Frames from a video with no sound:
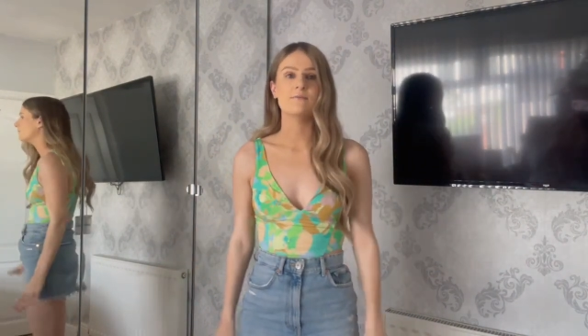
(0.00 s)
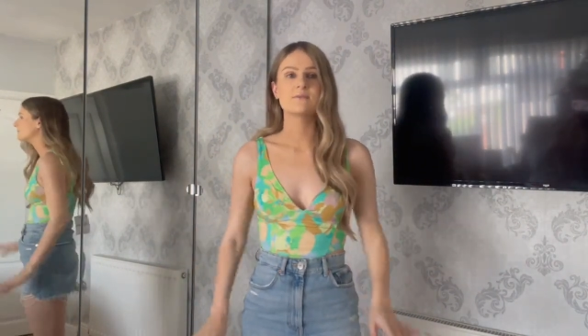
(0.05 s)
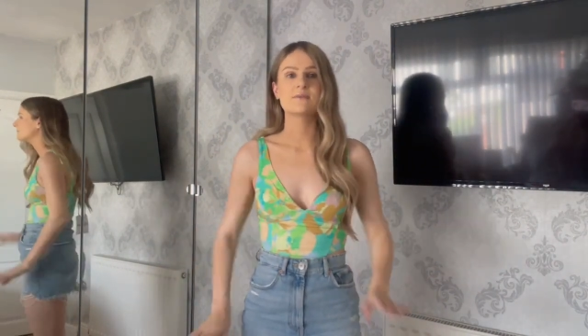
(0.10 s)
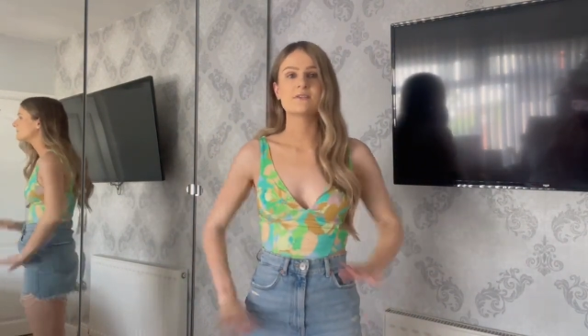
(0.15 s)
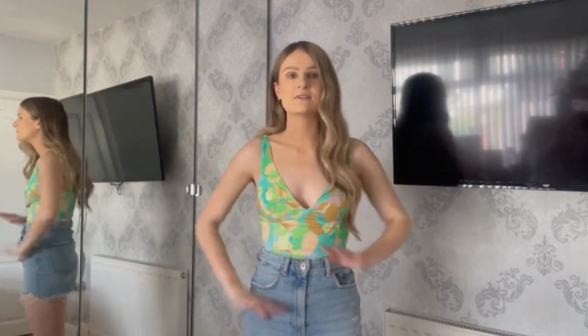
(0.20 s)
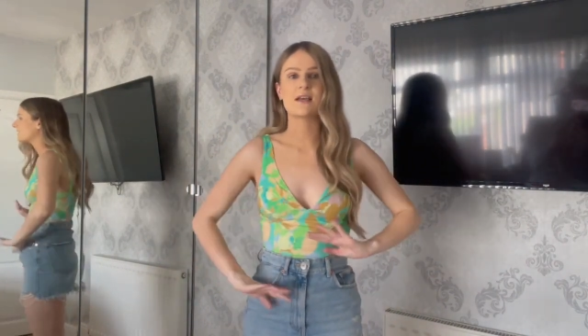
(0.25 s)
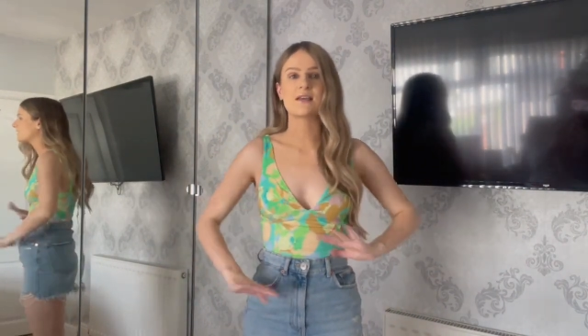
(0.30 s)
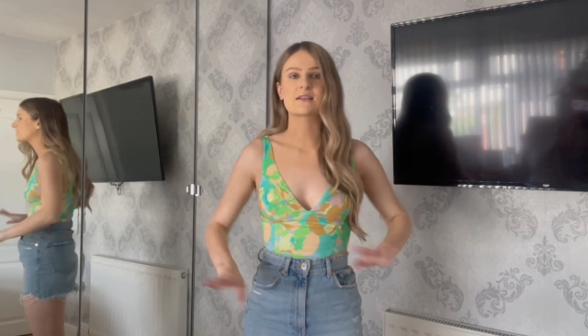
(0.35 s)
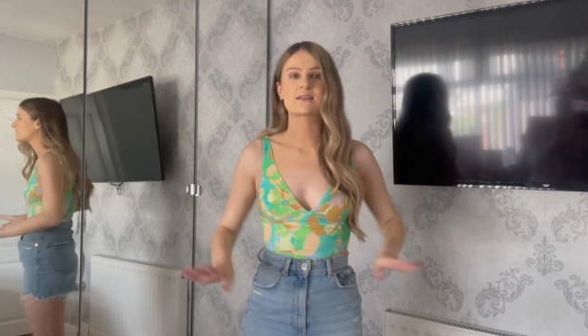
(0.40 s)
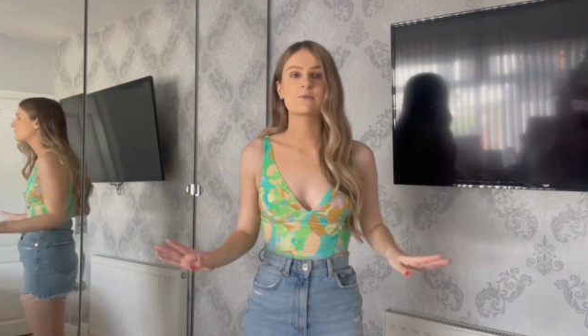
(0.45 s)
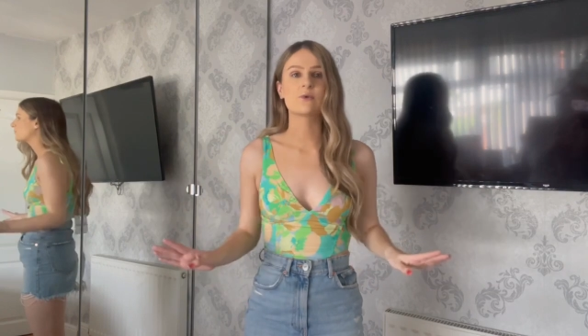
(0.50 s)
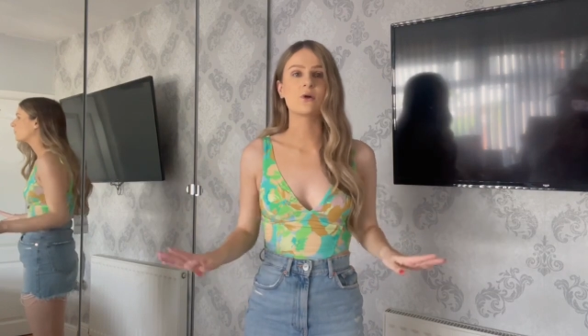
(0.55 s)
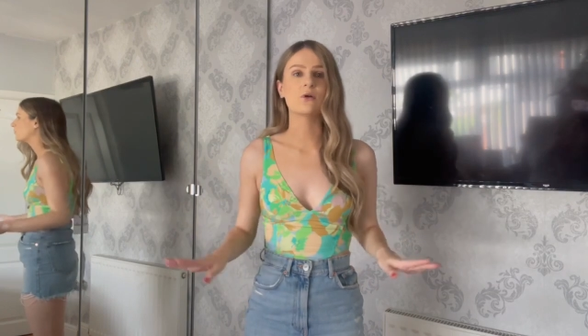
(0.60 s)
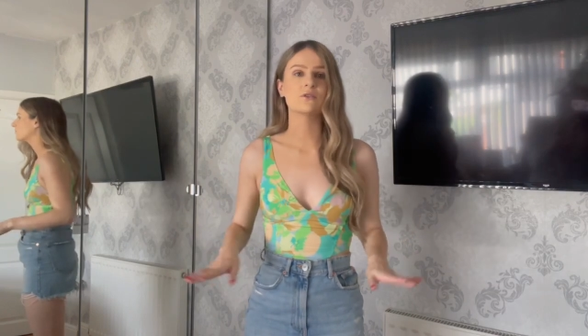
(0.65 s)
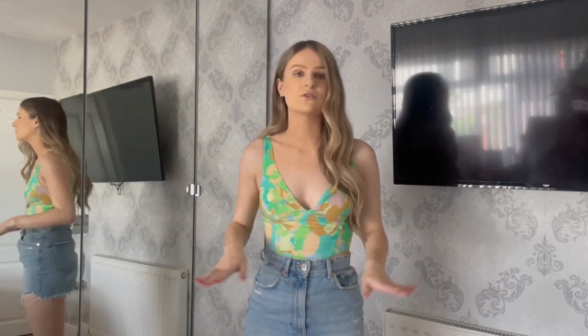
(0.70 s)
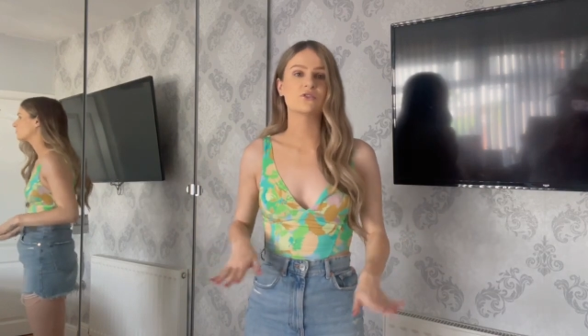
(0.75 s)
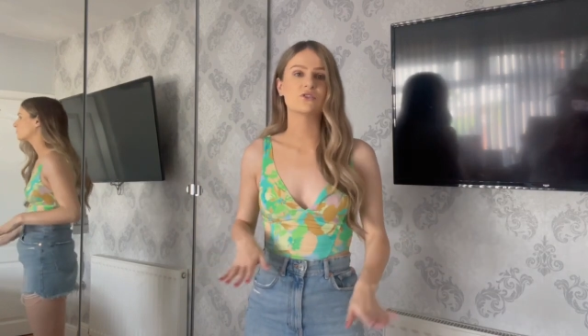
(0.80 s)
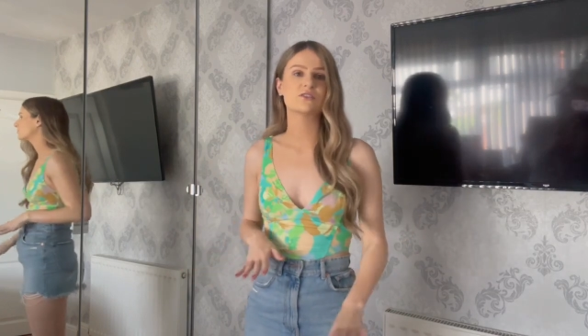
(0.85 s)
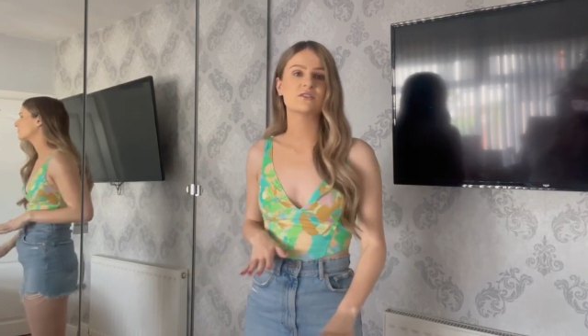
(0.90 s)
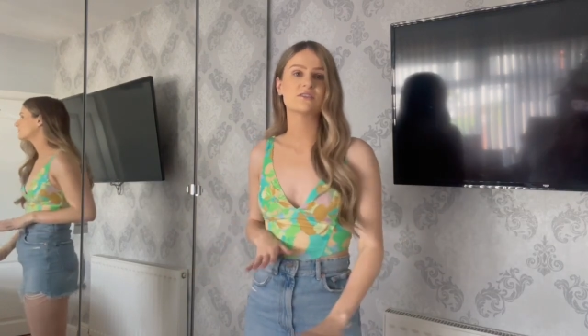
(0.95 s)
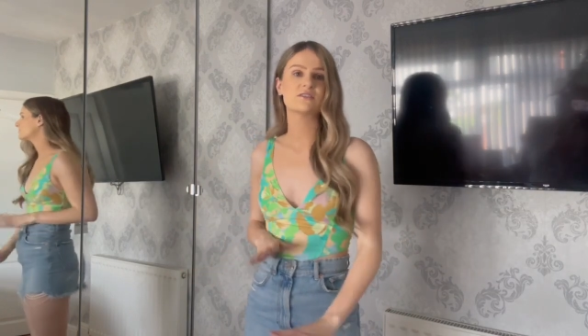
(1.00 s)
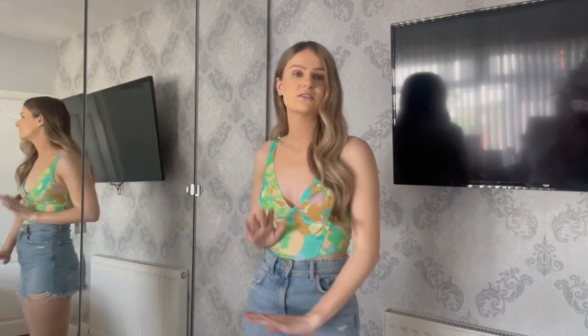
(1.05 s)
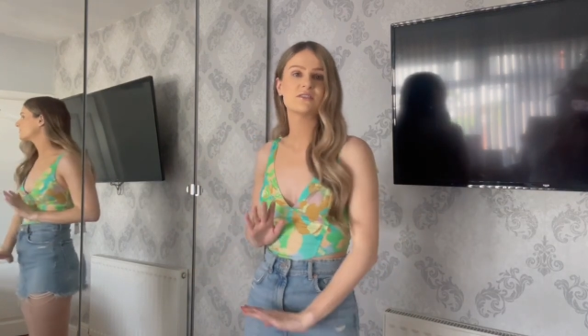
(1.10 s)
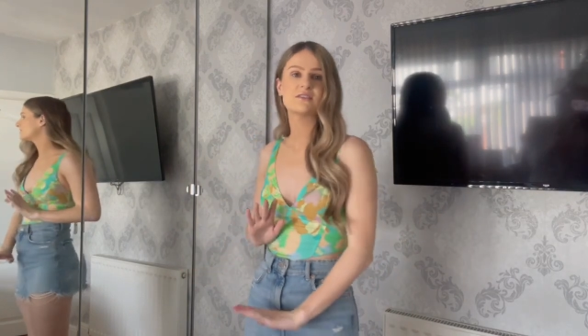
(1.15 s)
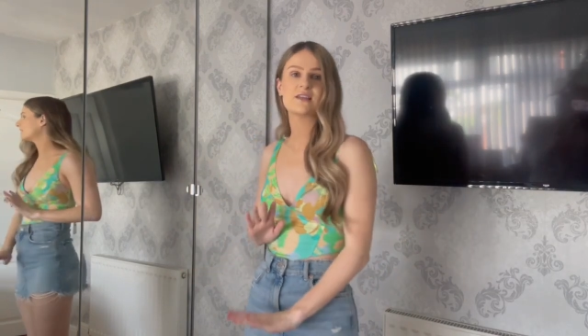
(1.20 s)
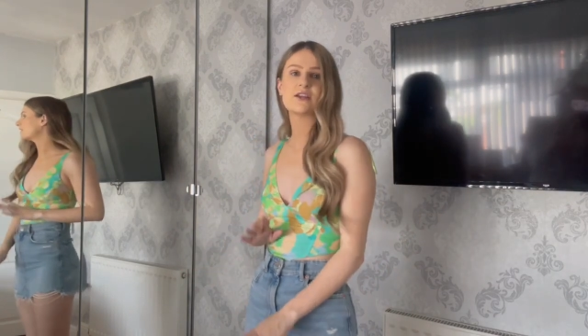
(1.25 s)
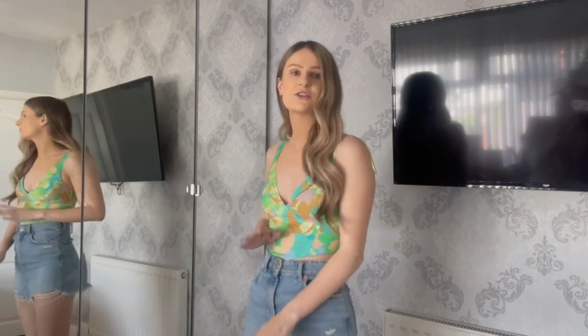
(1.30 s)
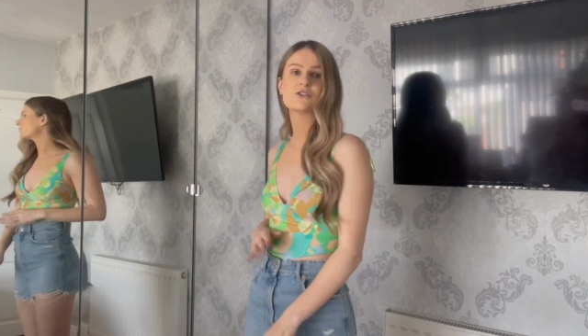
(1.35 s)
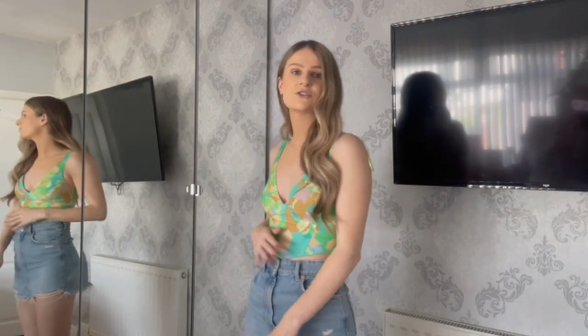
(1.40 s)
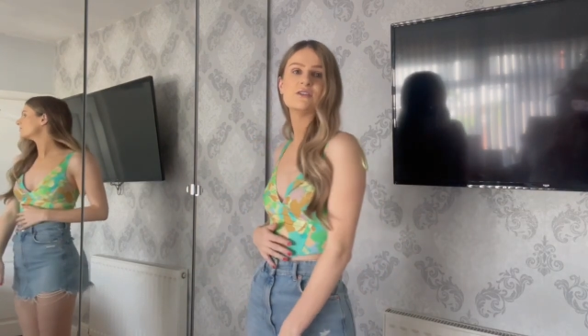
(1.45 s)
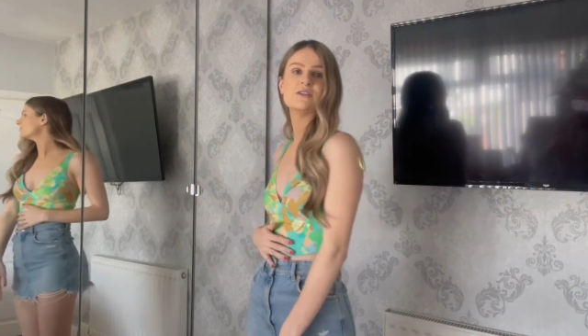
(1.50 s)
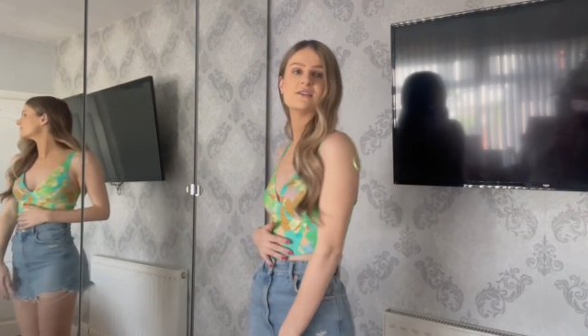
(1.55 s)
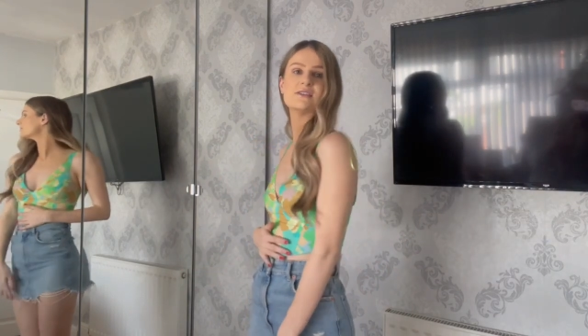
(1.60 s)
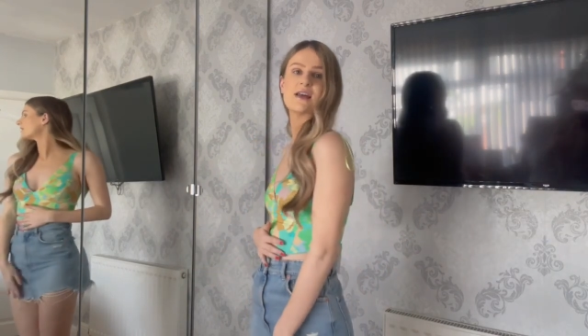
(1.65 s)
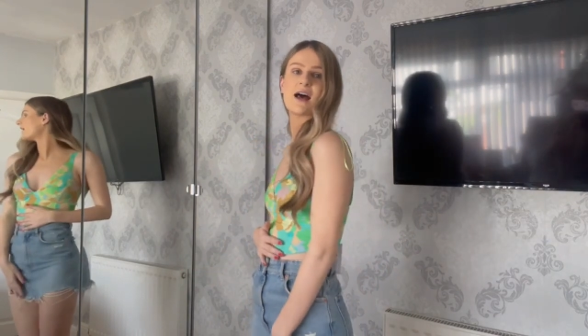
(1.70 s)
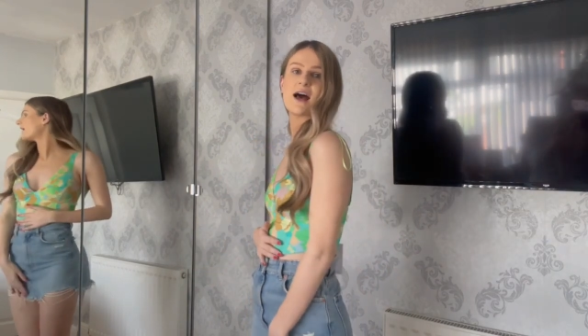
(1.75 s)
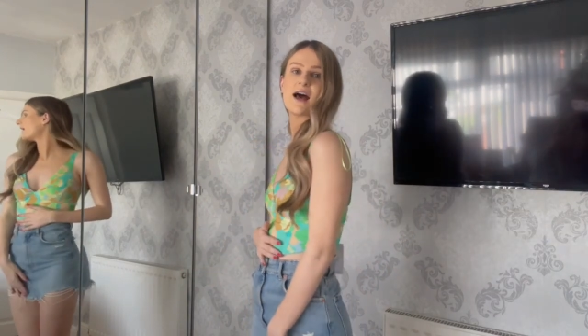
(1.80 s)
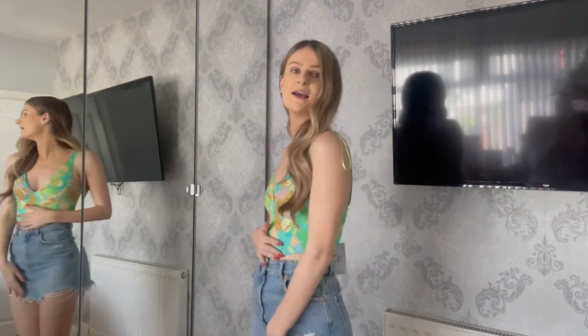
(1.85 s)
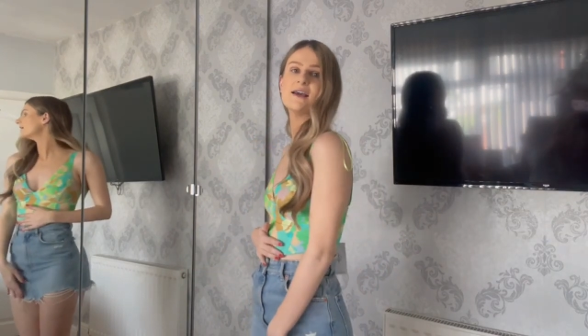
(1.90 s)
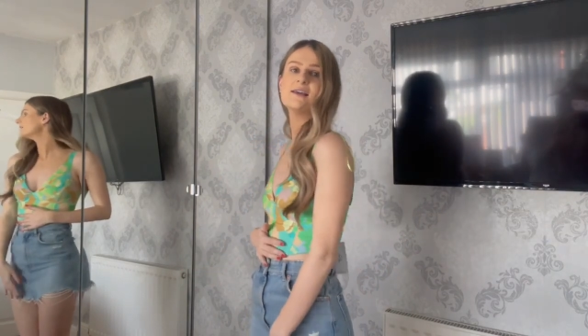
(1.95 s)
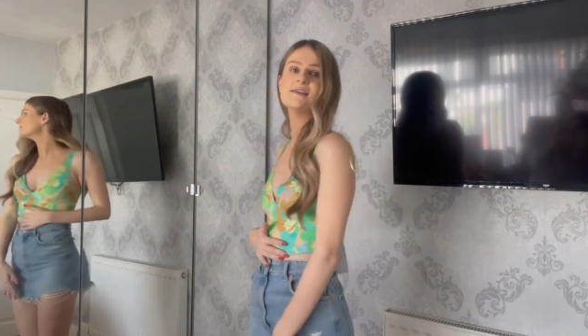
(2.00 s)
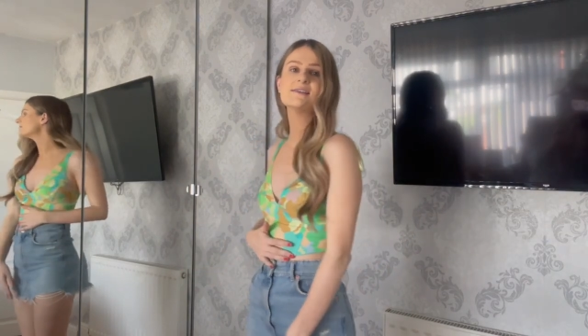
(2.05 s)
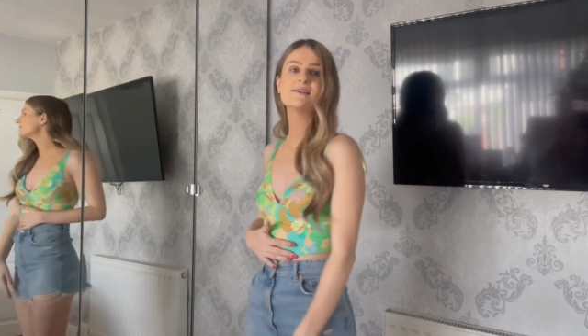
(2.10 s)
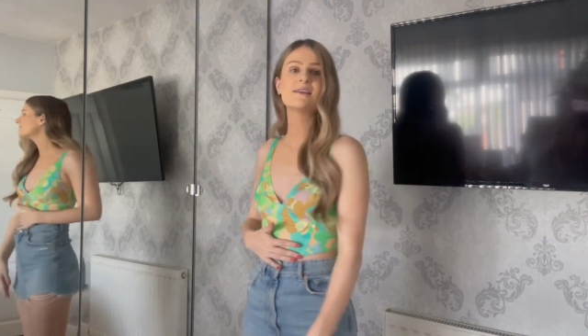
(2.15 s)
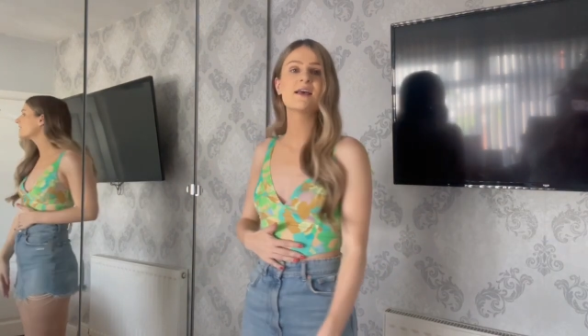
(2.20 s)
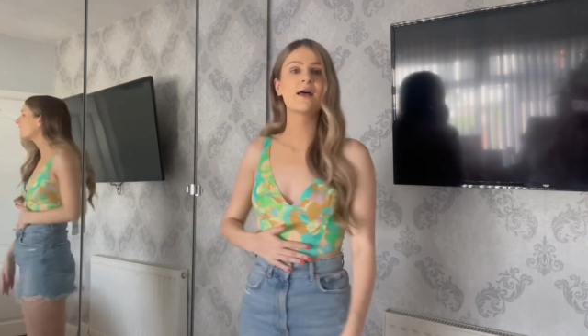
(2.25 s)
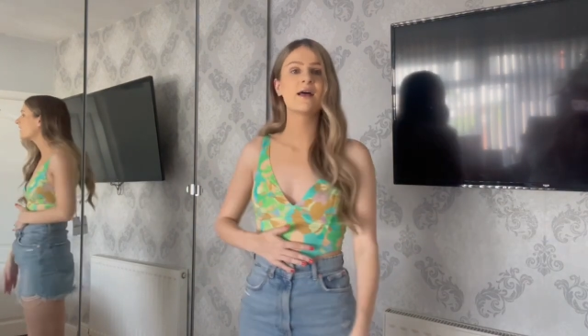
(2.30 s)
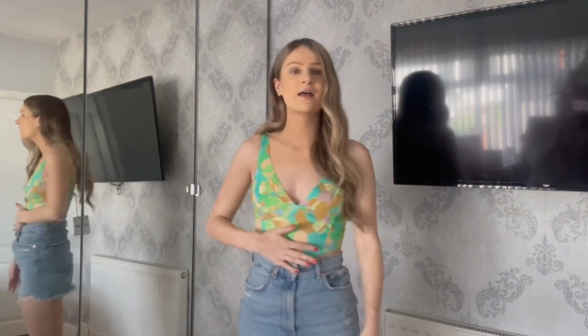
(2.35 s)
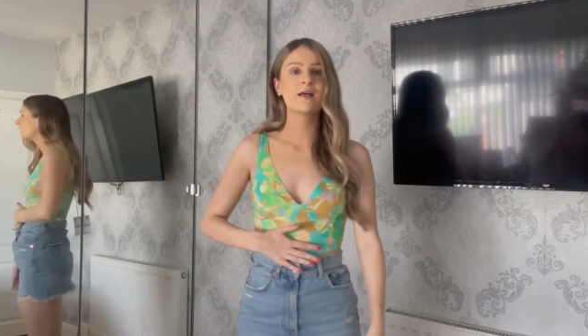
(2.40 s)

Size small, just stay true to size.